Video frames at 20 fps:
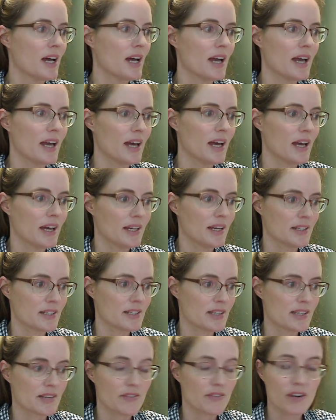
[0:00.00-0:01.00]
And
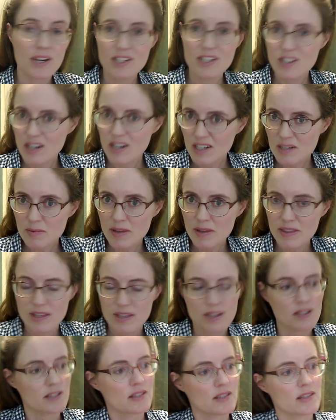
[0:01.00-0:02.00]
since I've already talked about
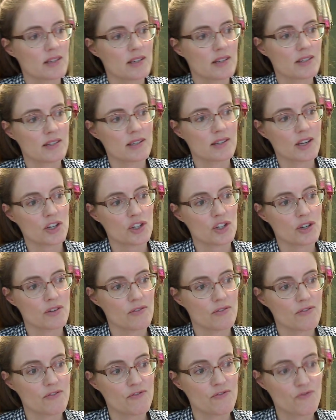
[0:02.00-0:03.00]
that in the session